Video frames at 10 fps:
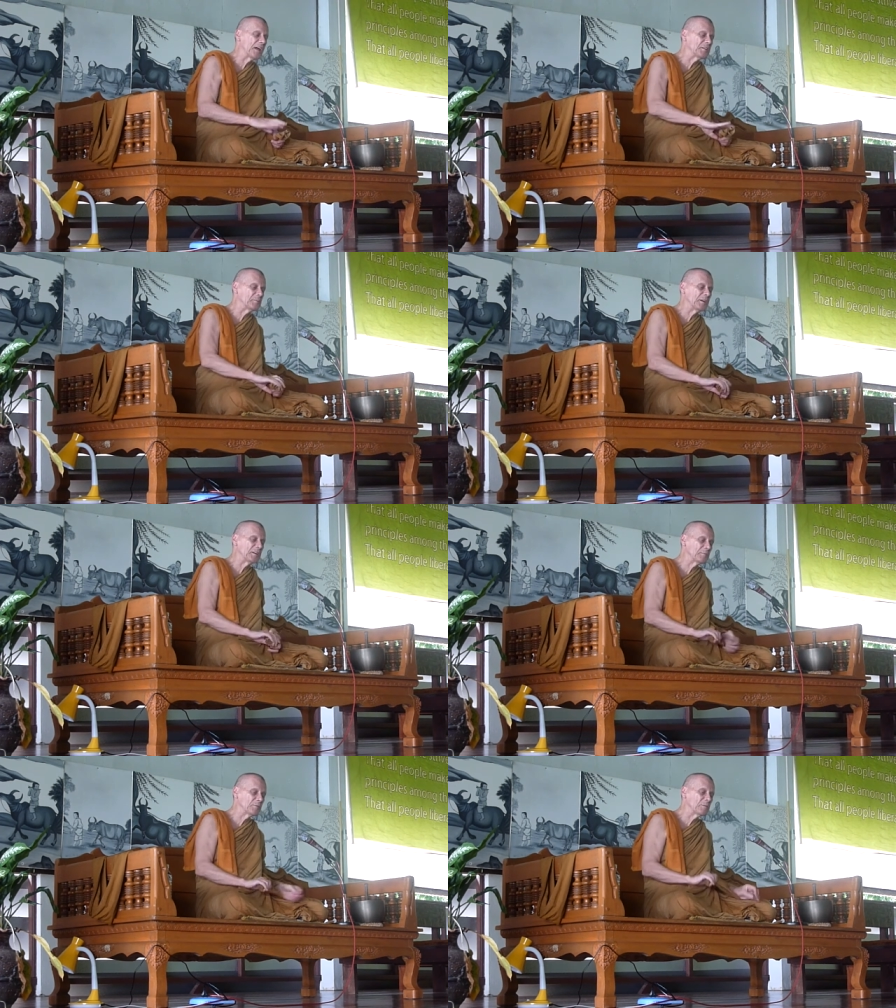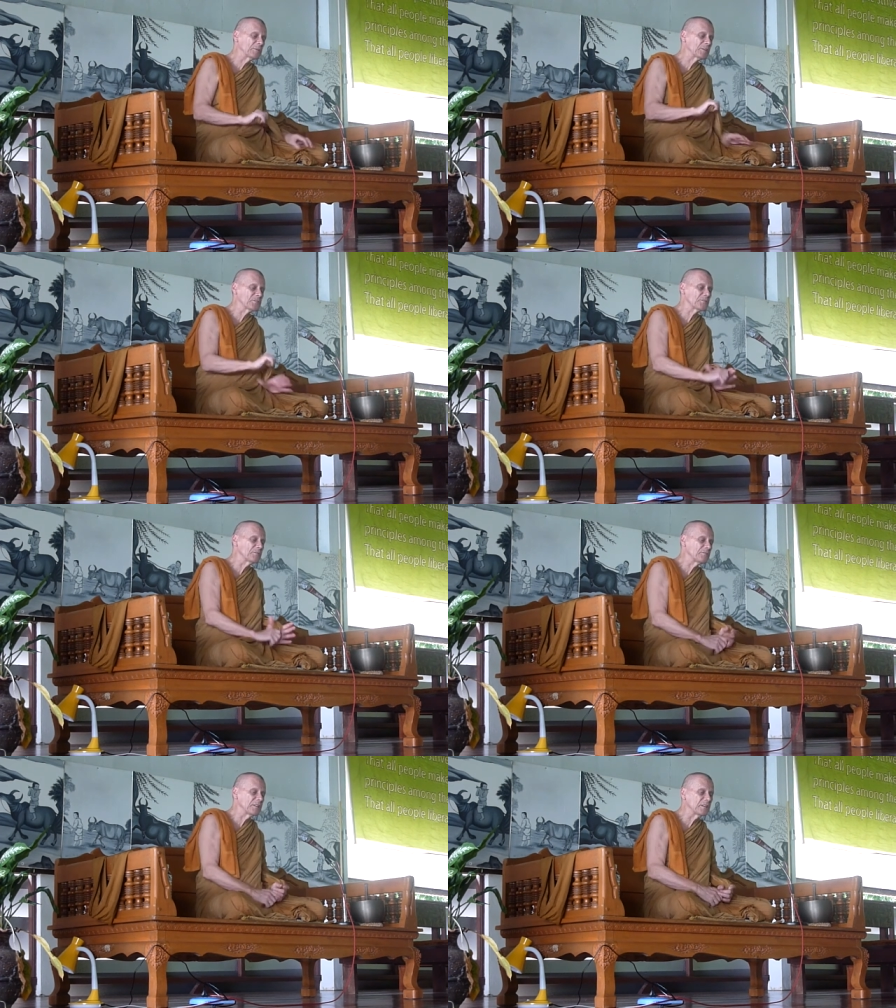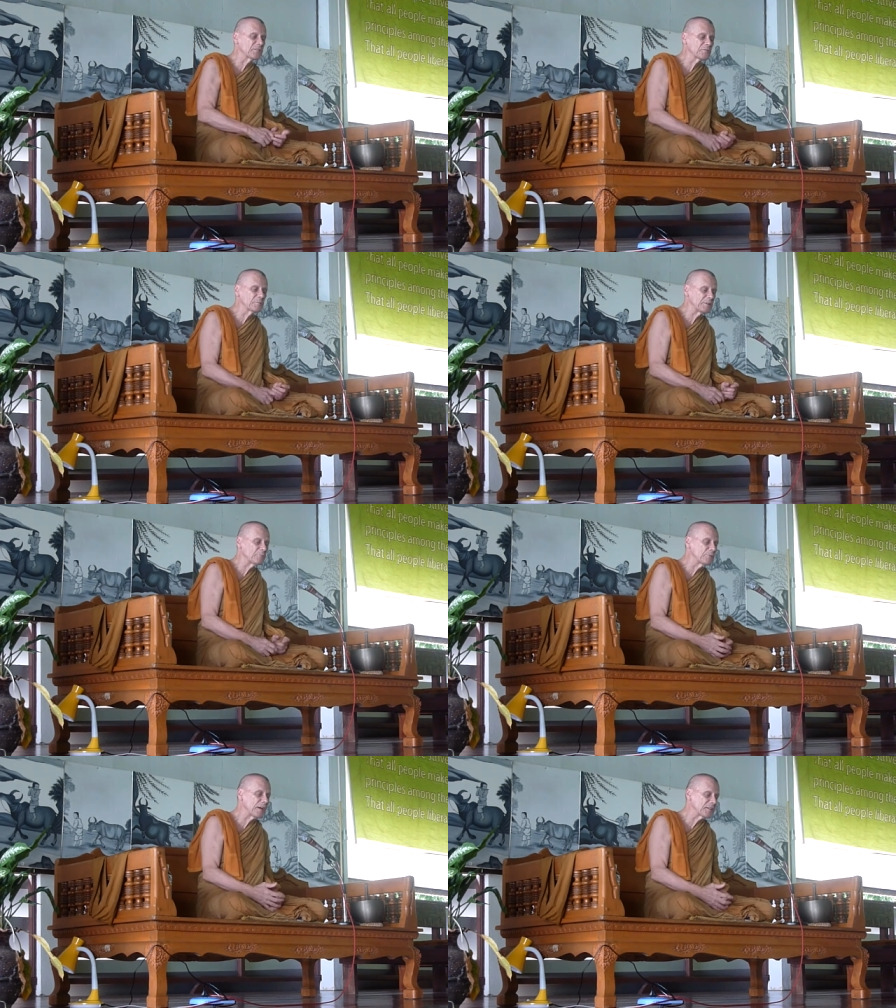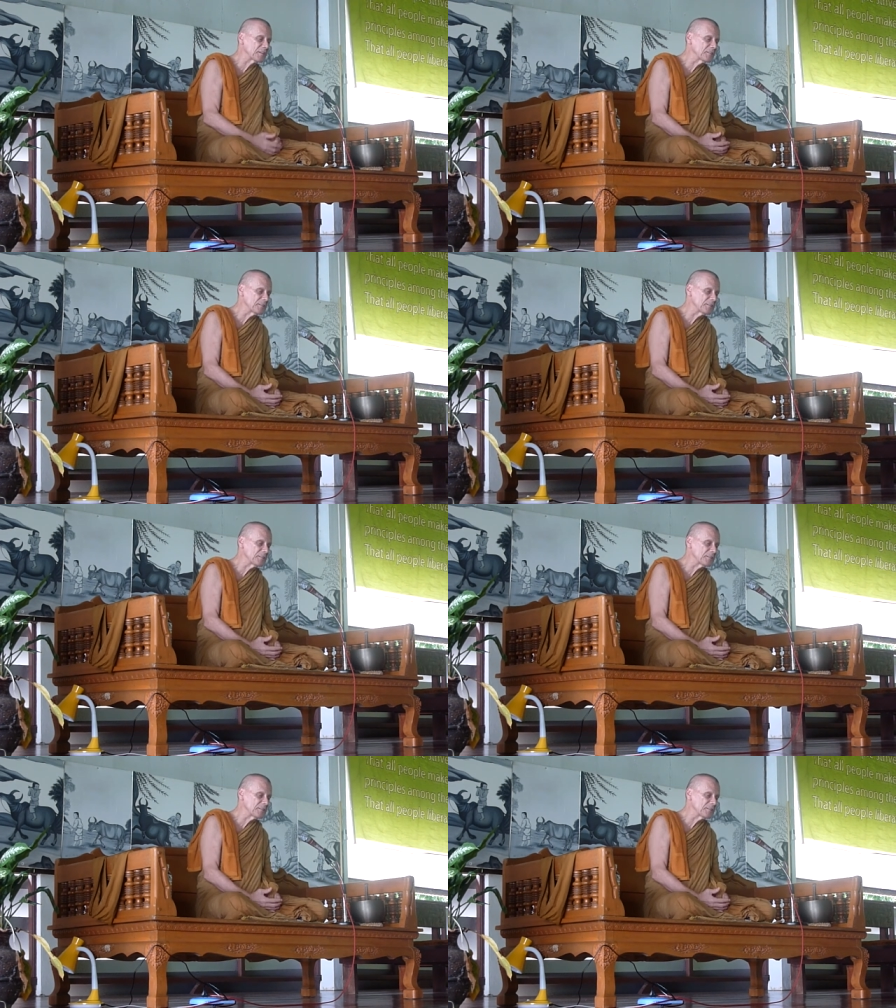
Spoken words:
enemy anymore because your feelings will be radically